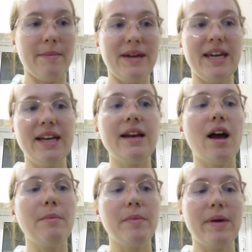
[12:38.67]
heating
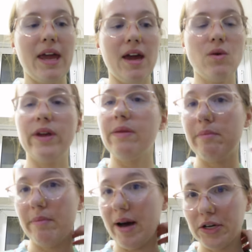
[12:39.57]
up a pan with
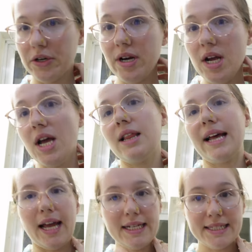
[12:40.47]
butter
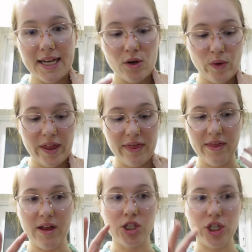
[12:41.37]
like I did with
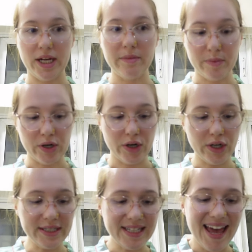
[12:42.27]
the chicken
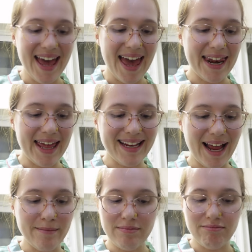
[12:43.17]
burgers. And
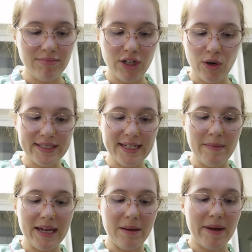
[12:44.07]
I'm, instead of
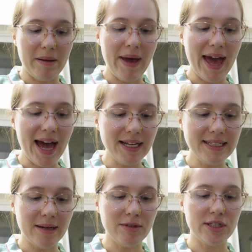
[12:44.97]
making big
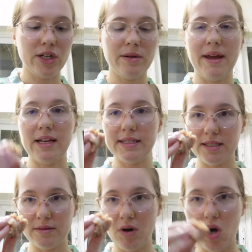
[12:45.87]
patties, I'm just gonna make
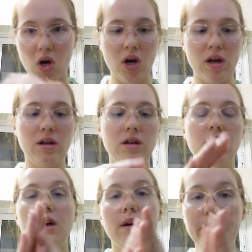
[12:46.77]
small
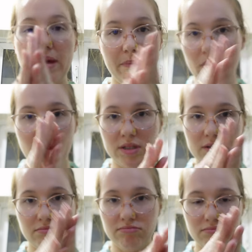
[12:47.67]

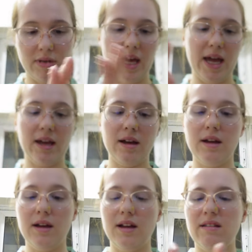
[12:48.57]
meatballs, okay?
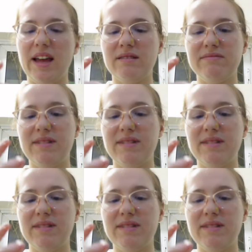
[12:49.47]
Like